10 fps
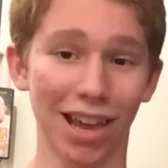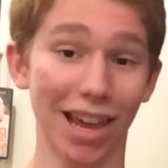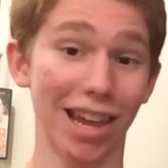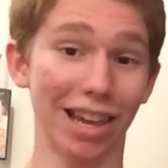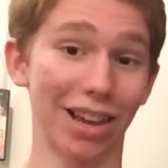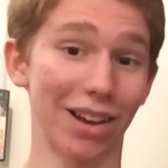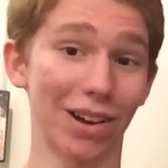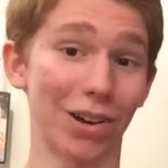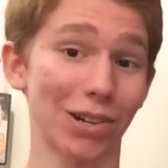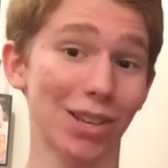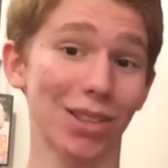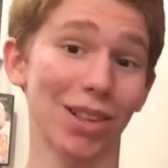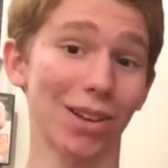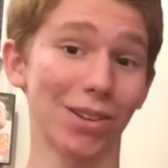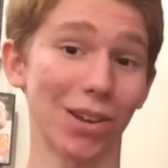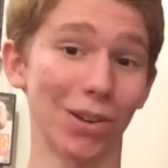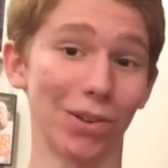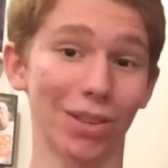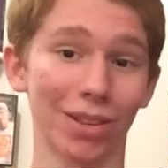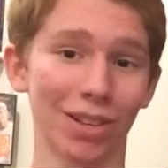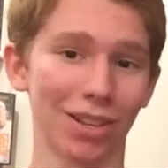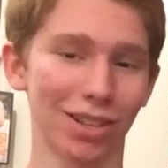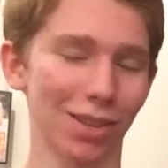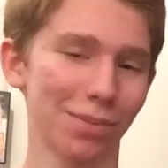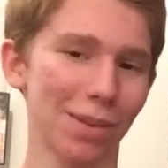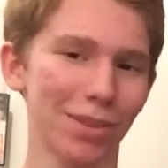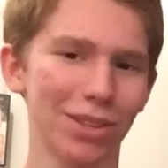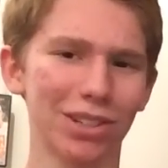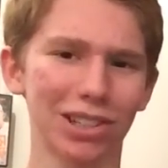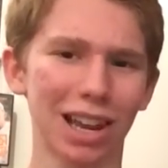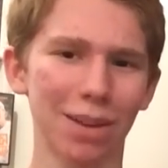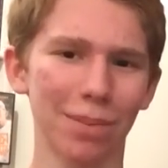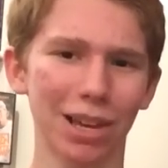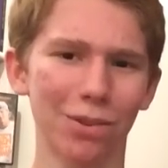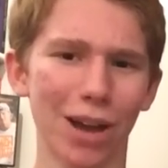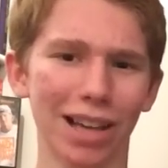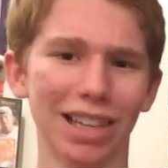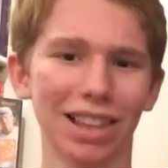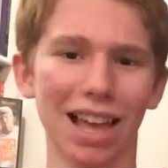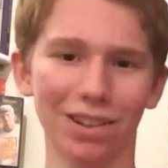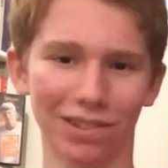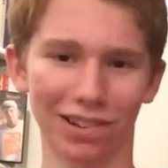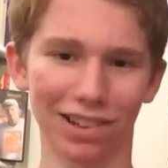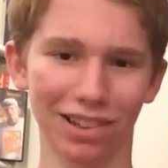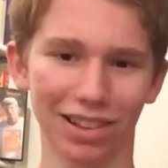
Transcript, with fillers: Hey, Arkansas knows. Sometimes you just gotta make a wacky lateral.